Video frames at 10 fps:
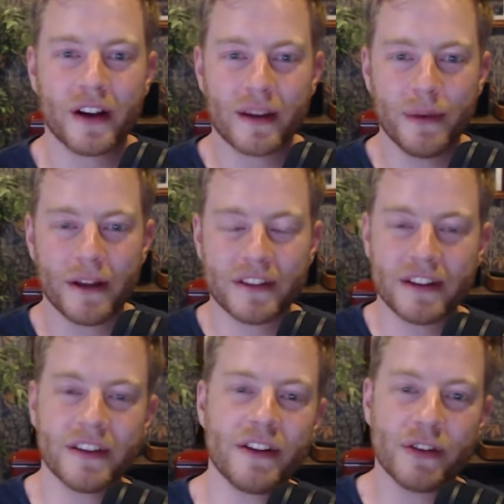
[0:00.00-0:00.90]
talking about
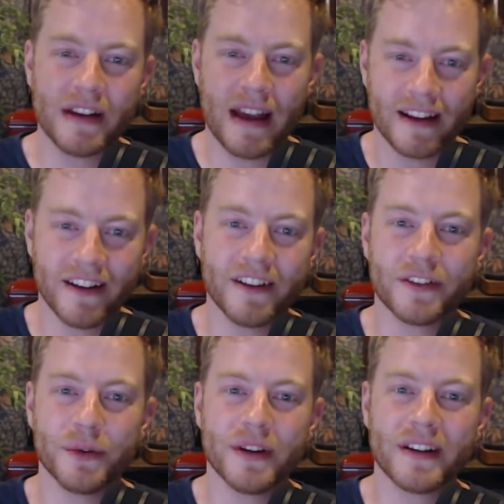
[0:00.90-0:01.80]
things that you can add on
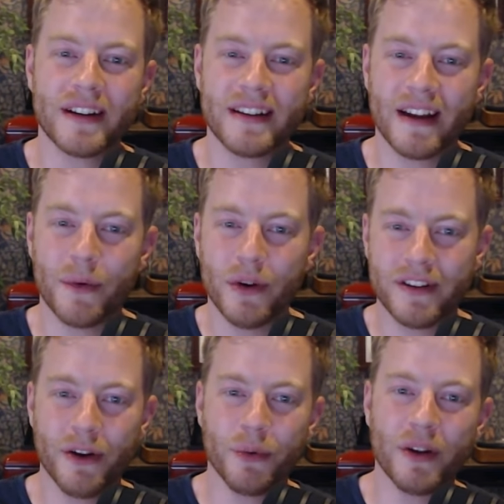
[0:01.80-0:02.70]
to it. And I want
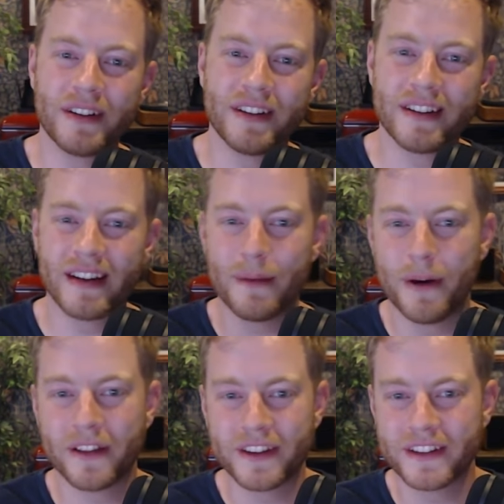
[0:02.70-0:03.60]
to know, what does this
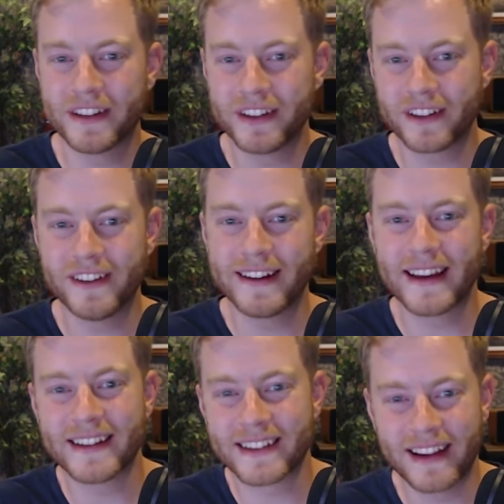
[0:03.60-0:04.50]
hypothesis look like
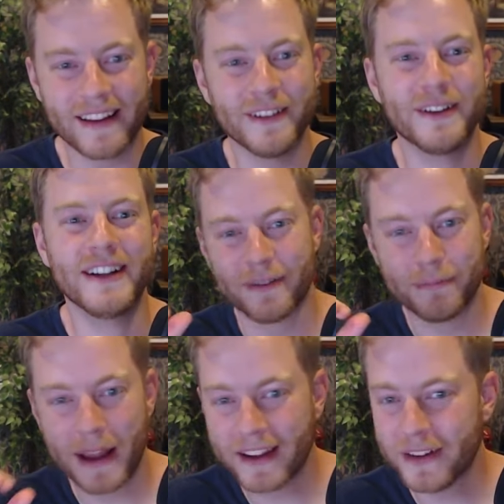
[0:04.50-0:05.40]
at scale? If
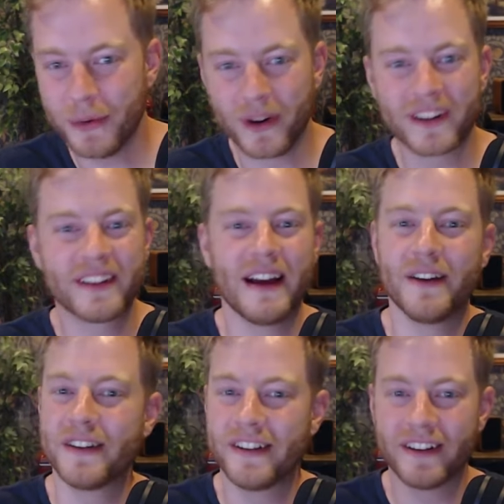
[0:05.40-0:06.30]
Pando works
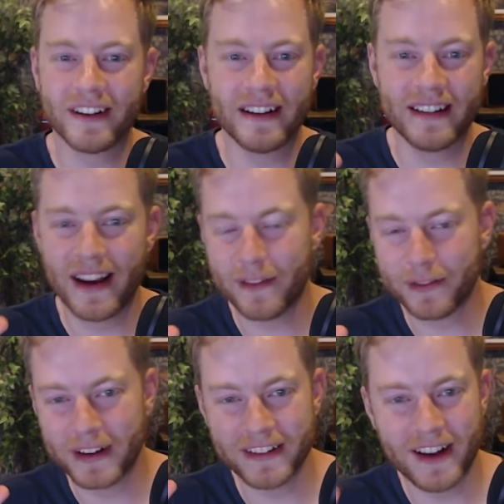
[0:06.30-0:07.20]
out and you're in
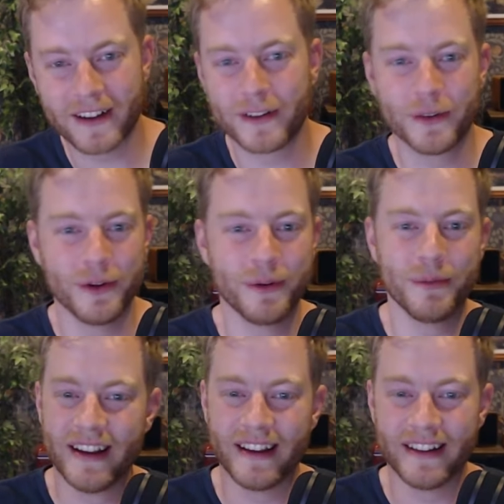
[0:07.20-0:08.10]
every locker room
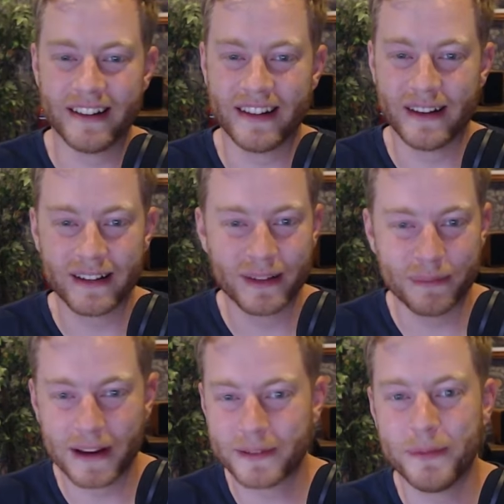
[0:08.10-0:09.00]
in the
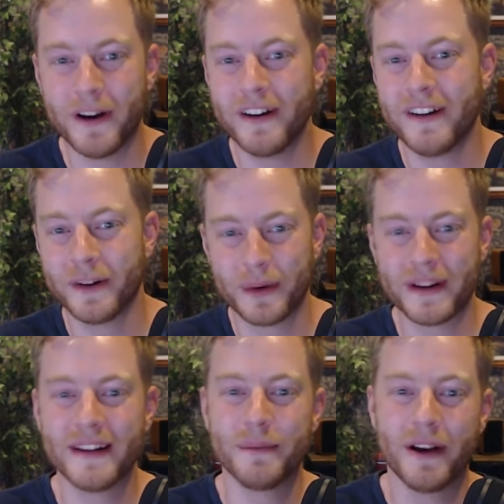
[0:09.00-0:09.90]
baseball
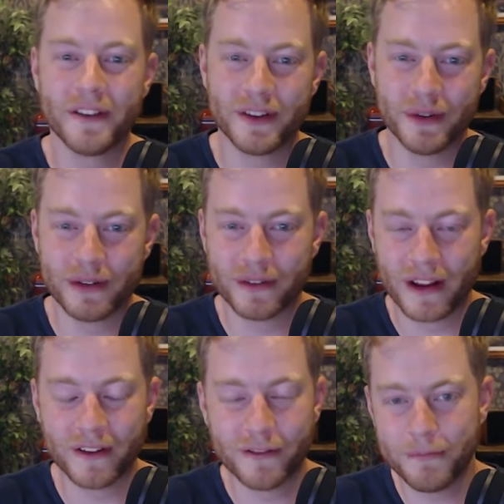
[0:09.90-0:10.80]
arena, but also
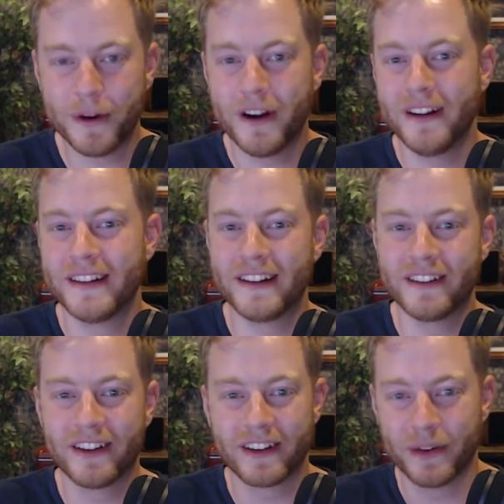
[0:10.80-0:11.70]
in football, and then you
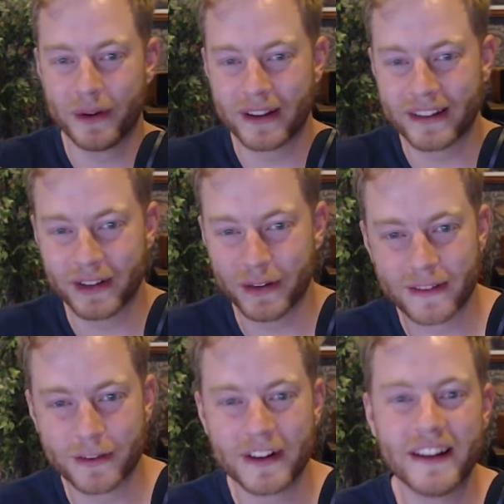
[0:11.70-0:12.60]
start going into
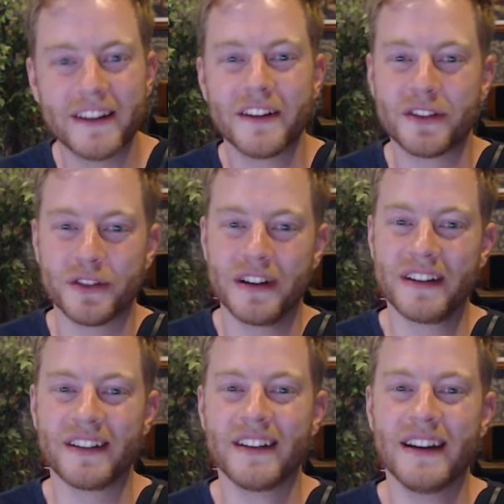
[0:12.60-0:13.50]
different
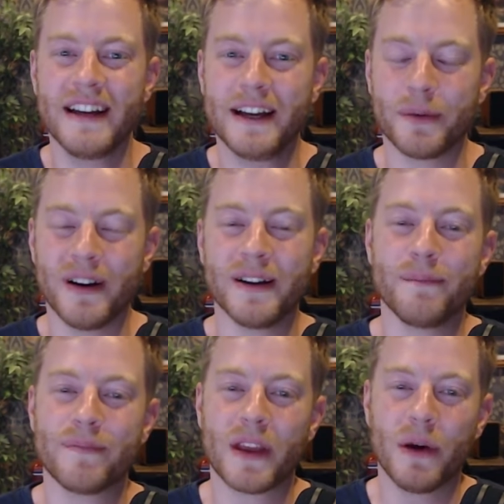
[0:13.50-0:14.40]
industries, right?
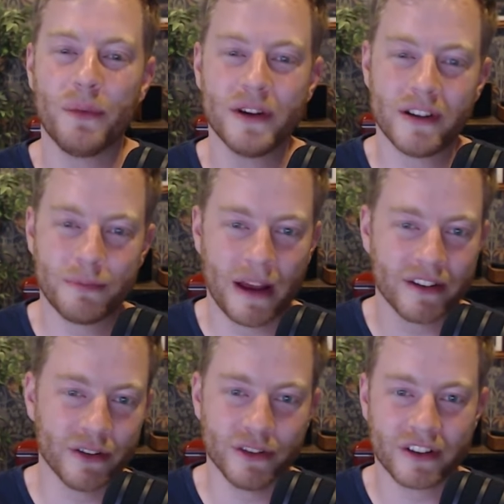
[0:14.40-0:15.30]
What does
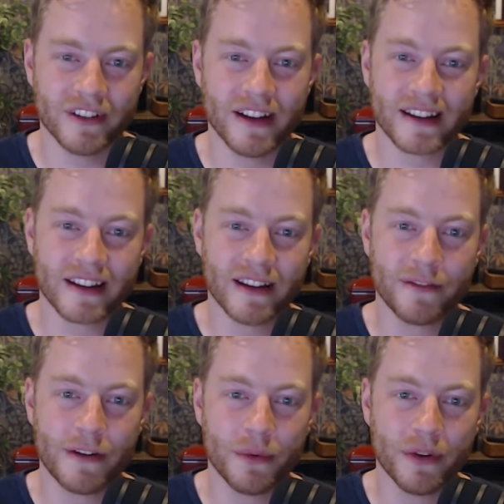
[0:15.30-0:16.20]
Pando look like
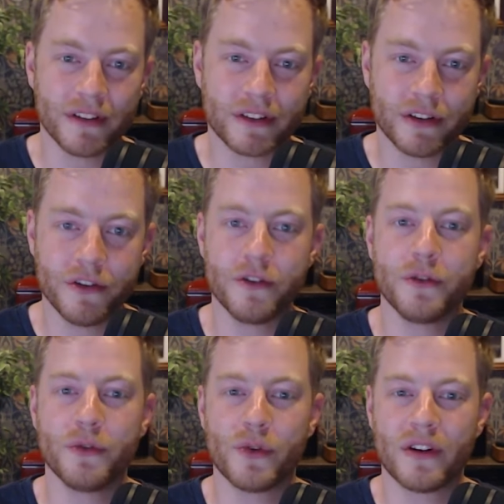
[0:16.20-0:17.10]
if it was
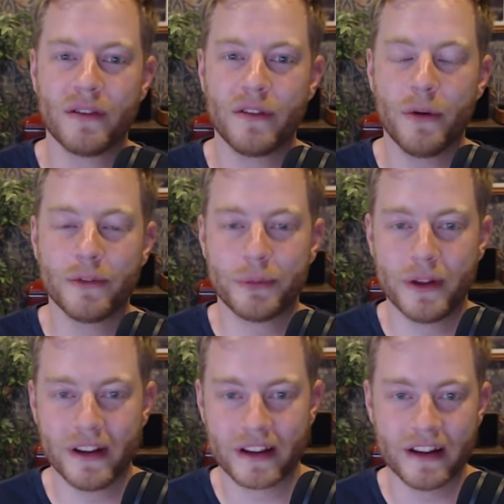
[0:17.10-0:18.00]
to almost
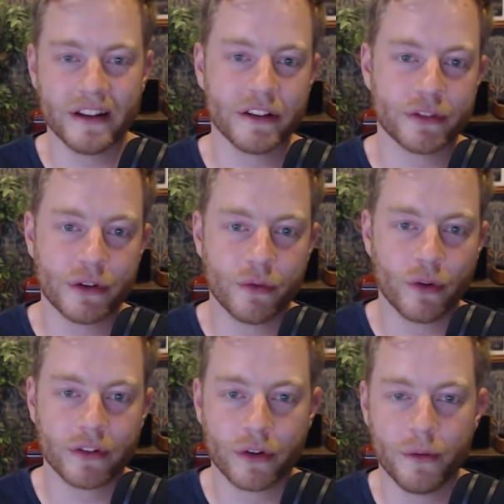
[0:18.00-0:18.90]
be like an industry
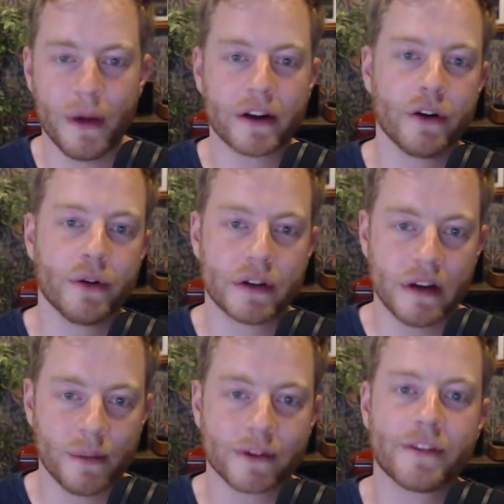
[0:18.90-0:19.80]
force or a macroeconomic